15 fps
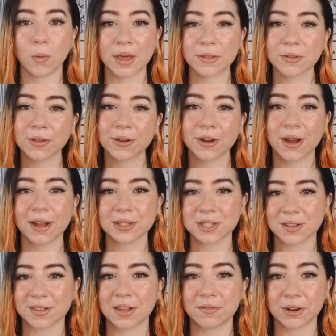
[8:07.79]
Whether they're
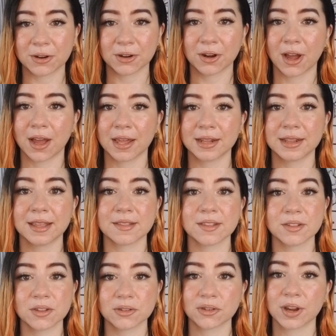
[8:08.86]
conscious of it or not, this
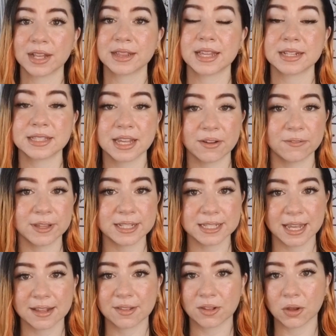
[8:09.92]
is a trait that definitely
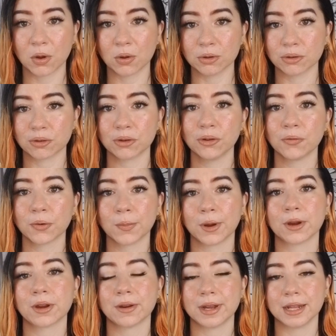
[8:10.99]
tends to hold true for
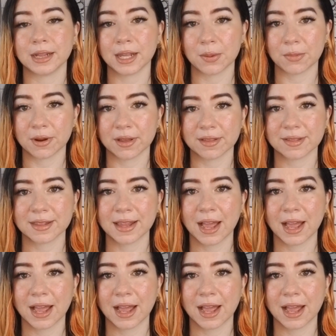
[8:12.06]
Mercury in Libras.